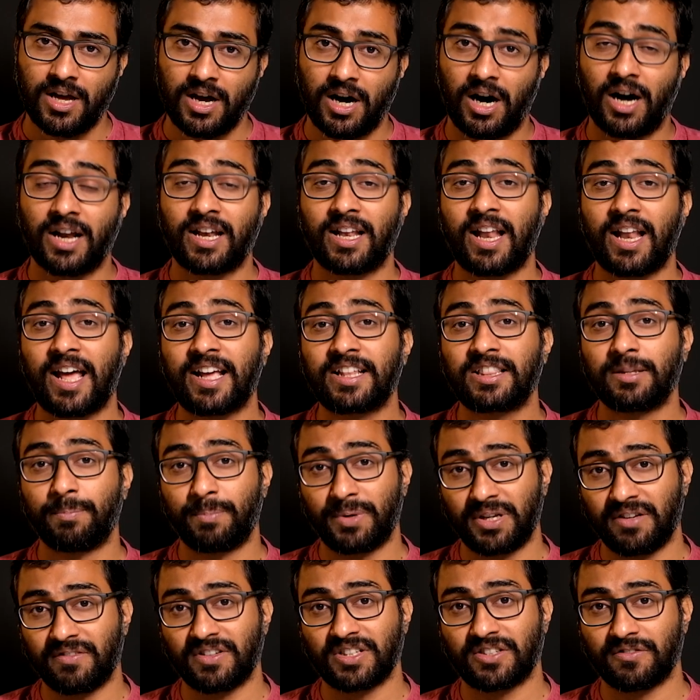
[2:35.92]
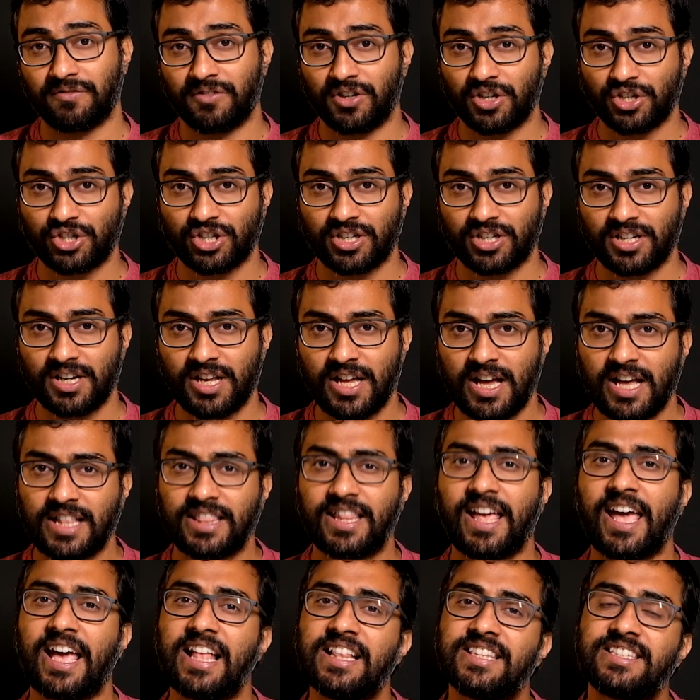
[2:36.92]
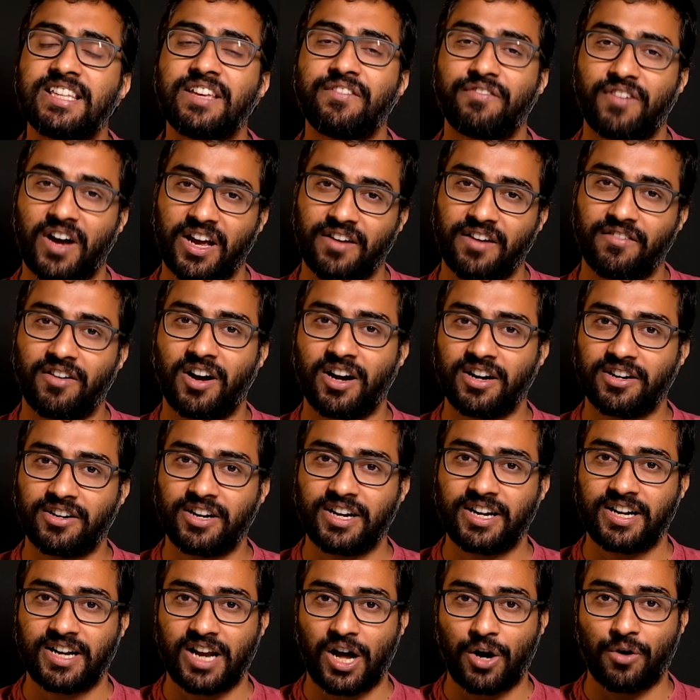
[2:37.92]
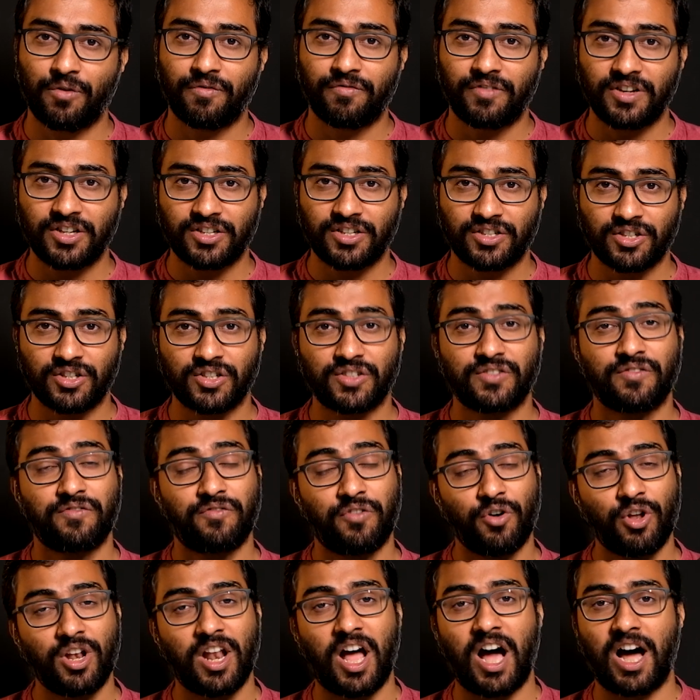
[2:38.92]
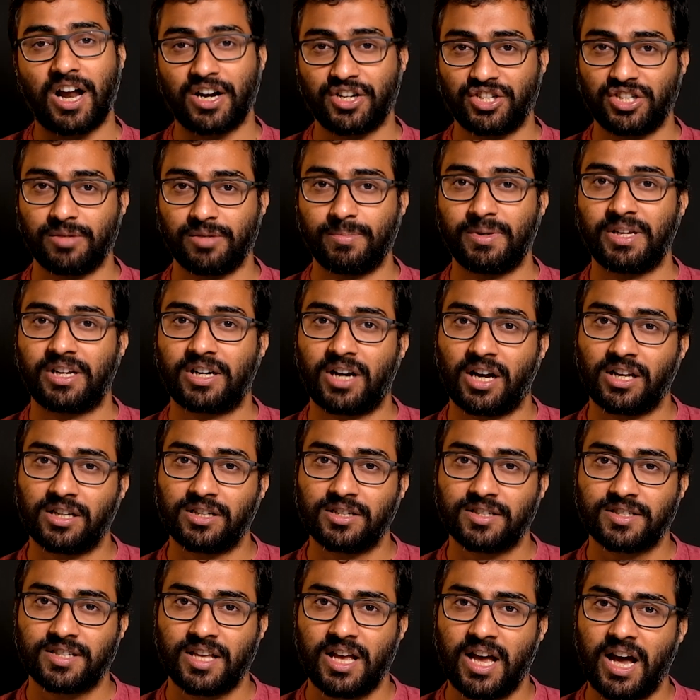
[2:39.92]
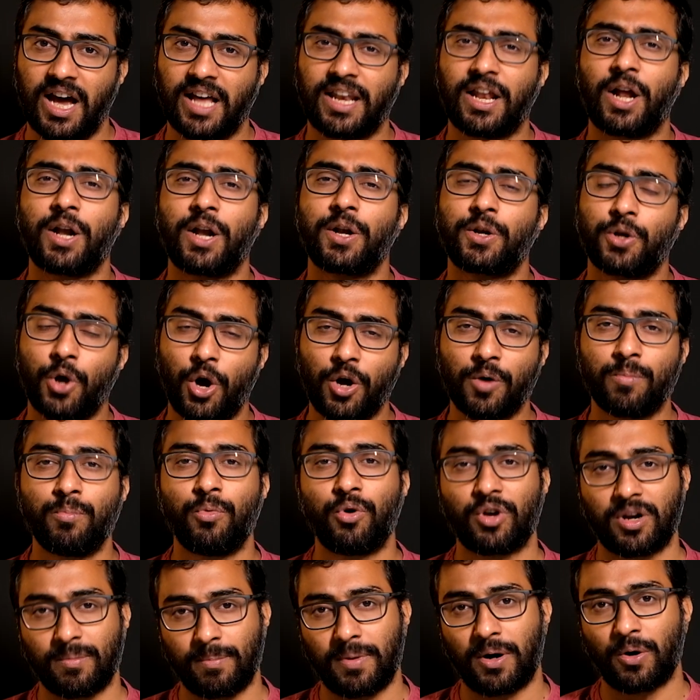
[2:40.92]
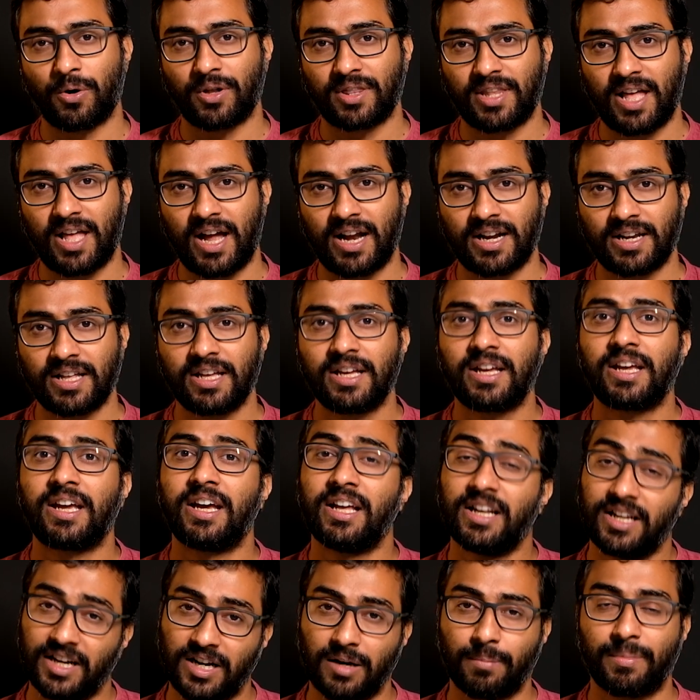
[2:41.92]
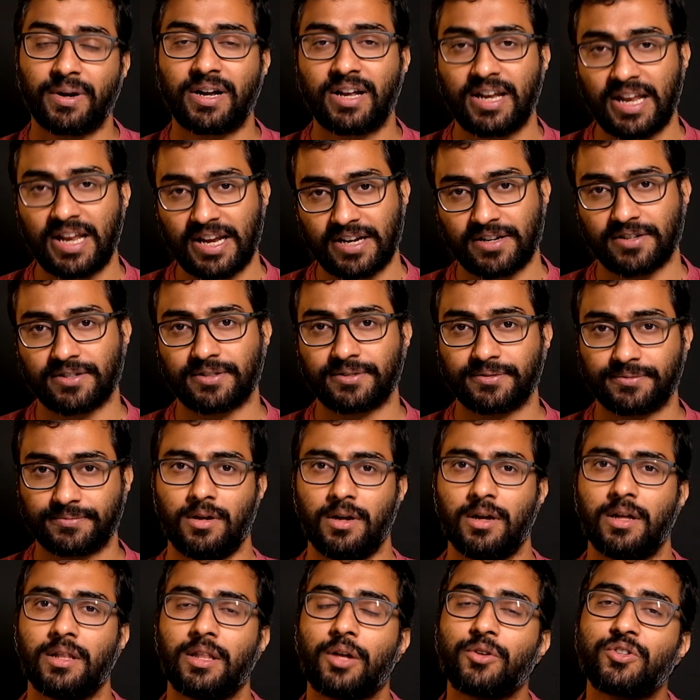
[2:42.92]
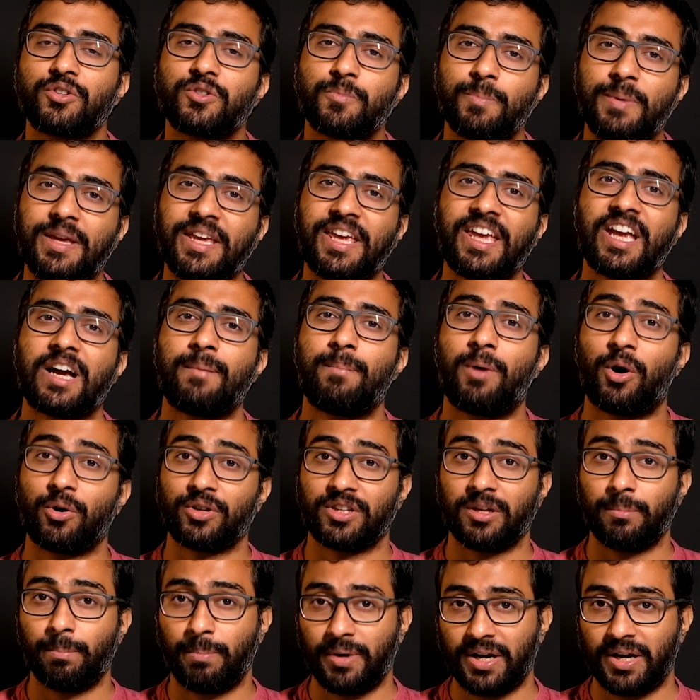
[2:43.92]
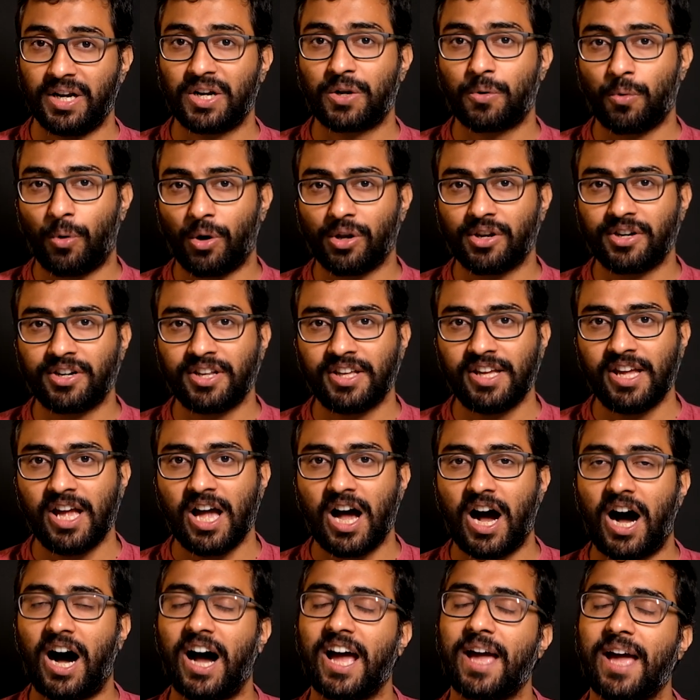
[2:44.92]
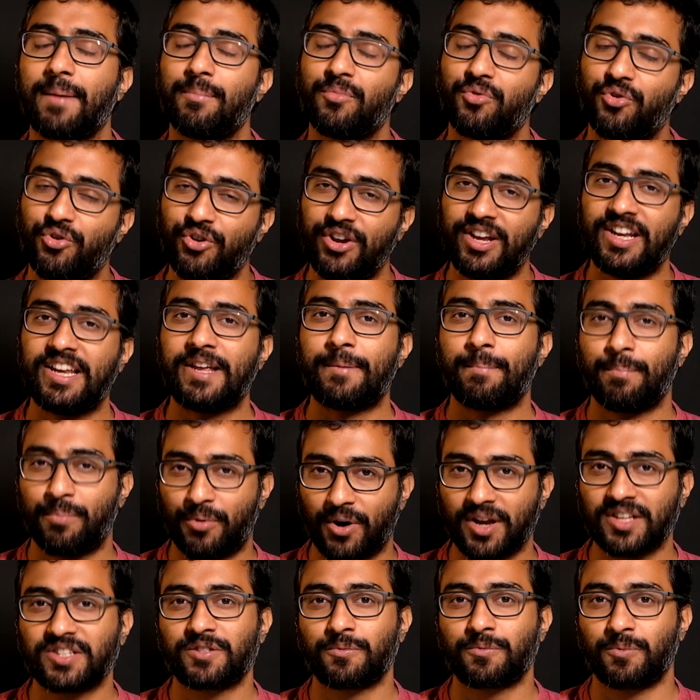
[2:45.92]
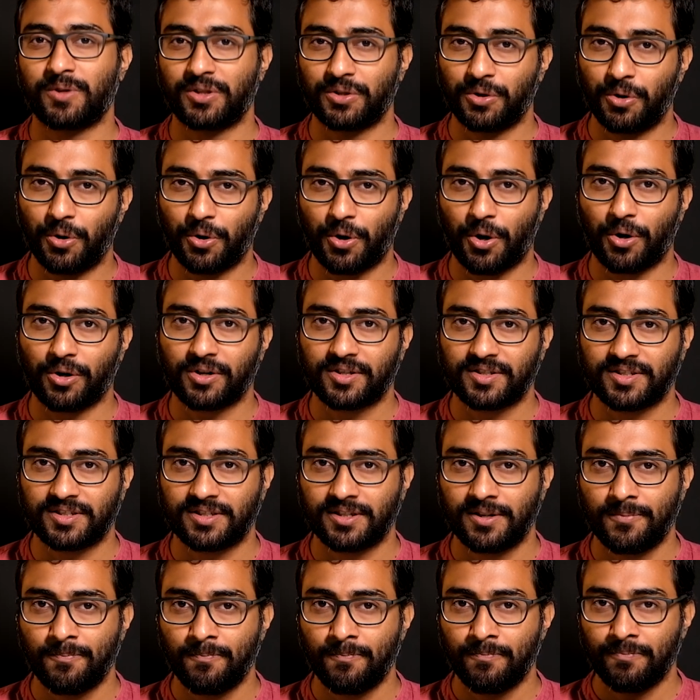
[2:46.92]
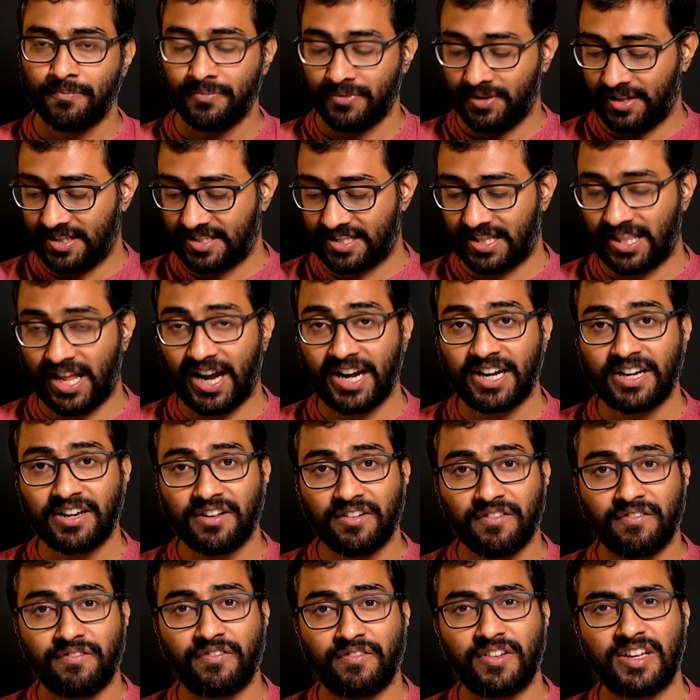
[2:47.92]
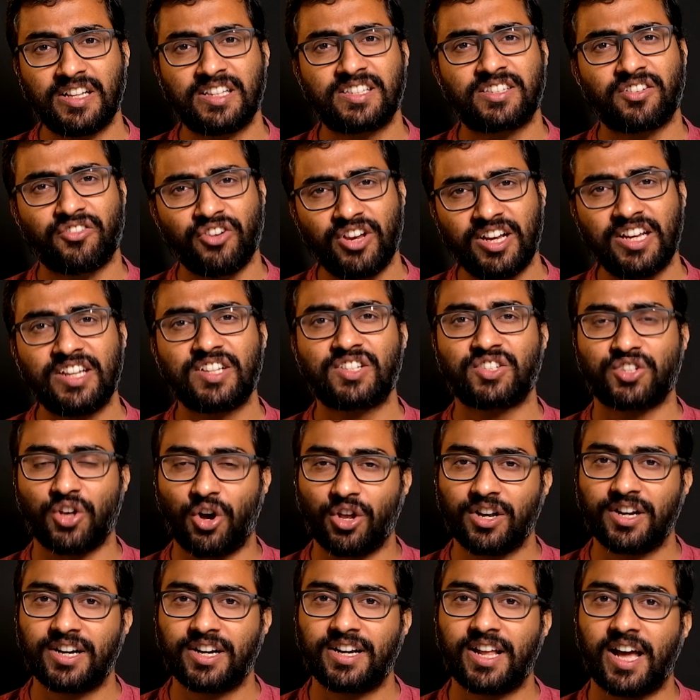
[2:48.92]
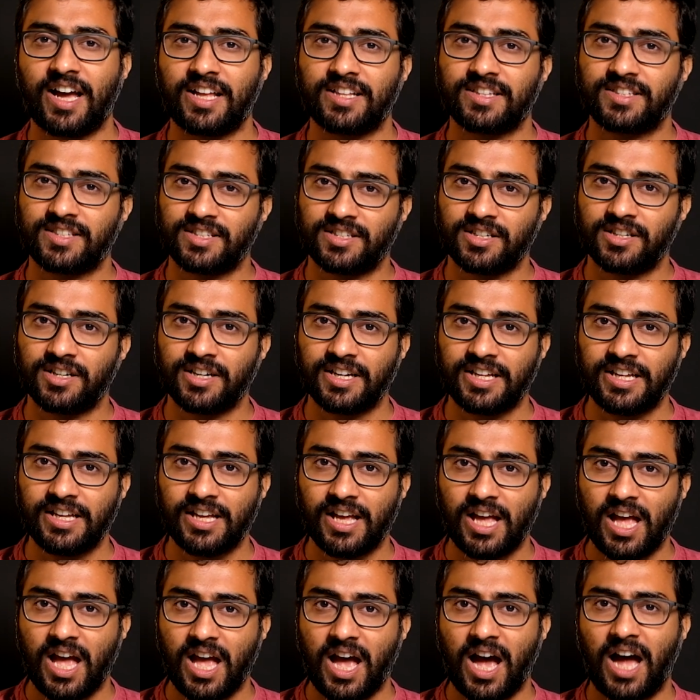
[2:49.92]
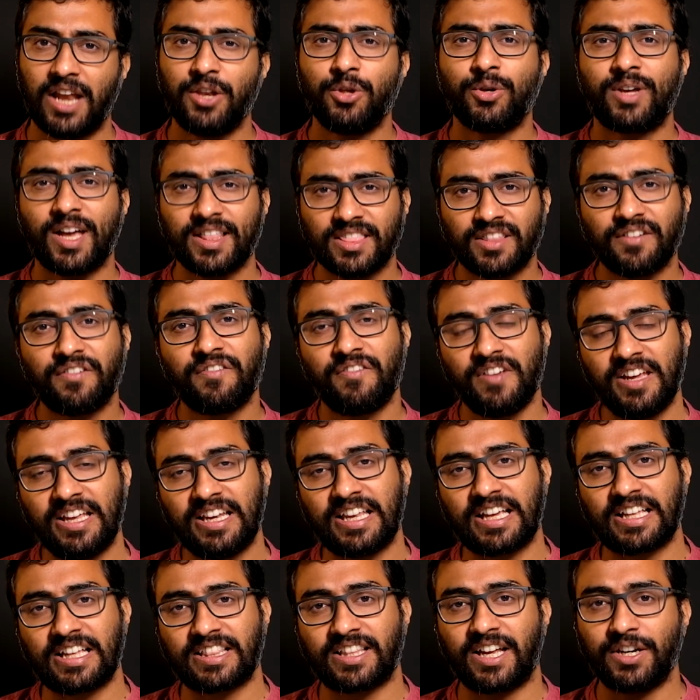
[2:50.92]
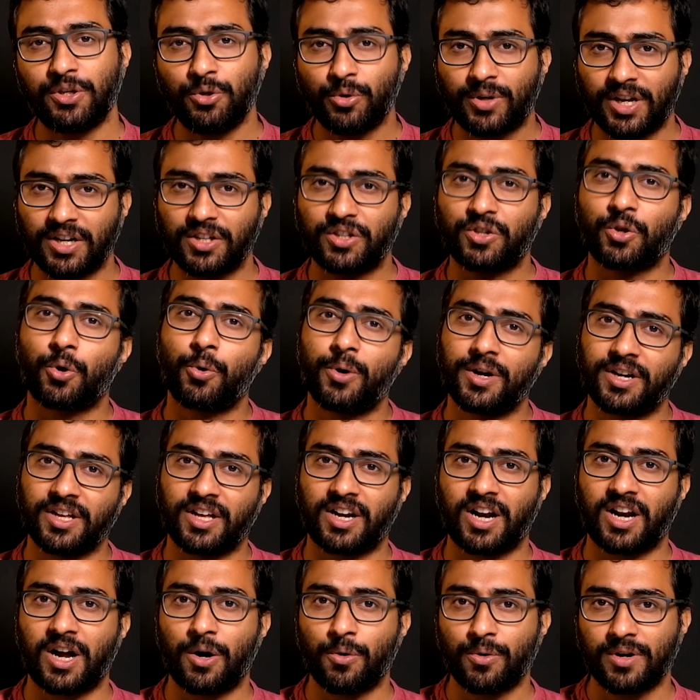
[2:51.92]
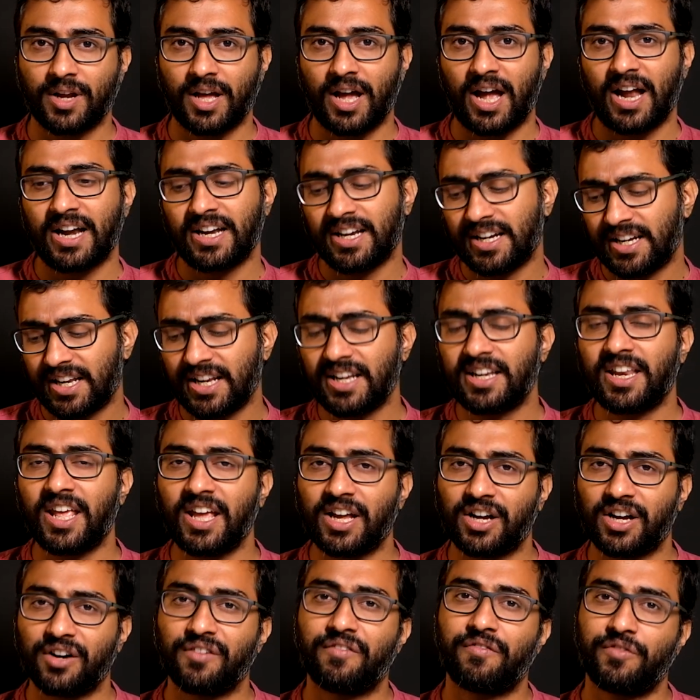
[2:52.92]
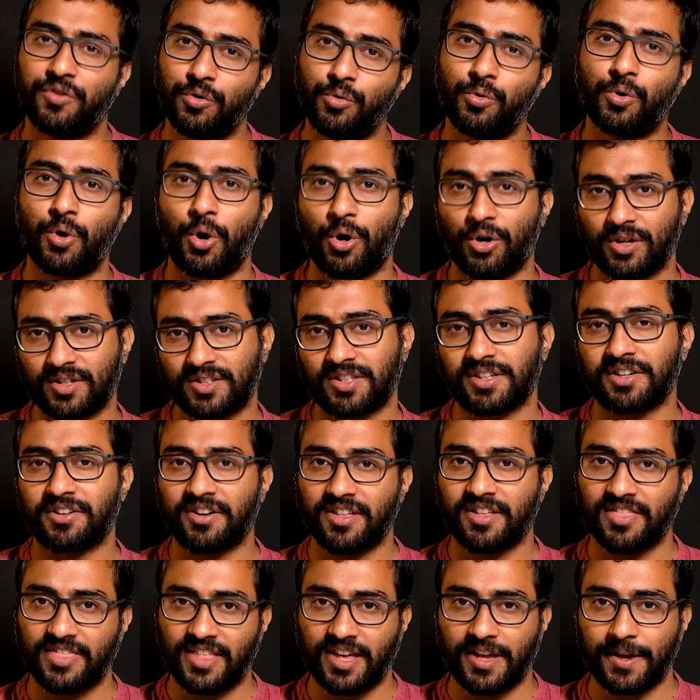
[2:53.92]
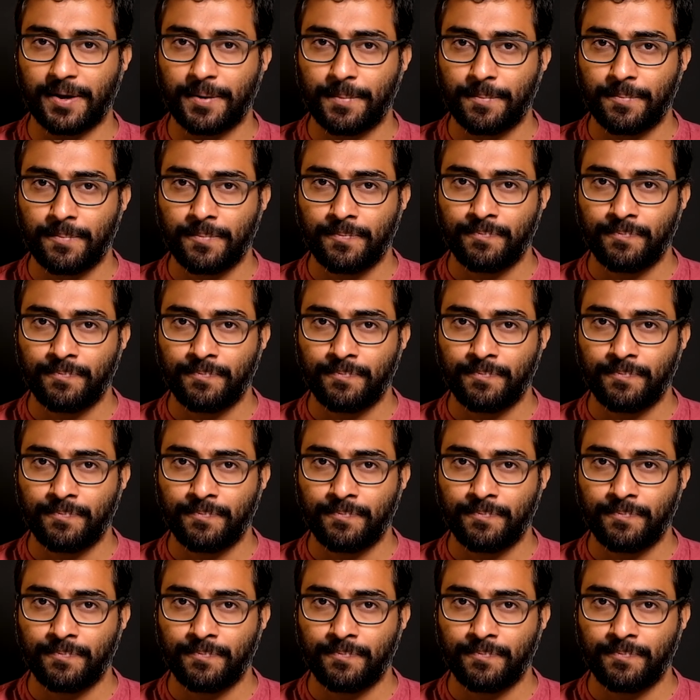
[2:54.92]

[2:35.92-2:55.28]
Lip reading: Unlike the previous version, the LC500 now features full RGB colors, and I'll talk more about that a little bit later. Now speaking about the build quality, I am really impressed with Godox. This light feels really solid and sturdy, and you get the feeling that you can throw it around and it can take a few knocks here and there.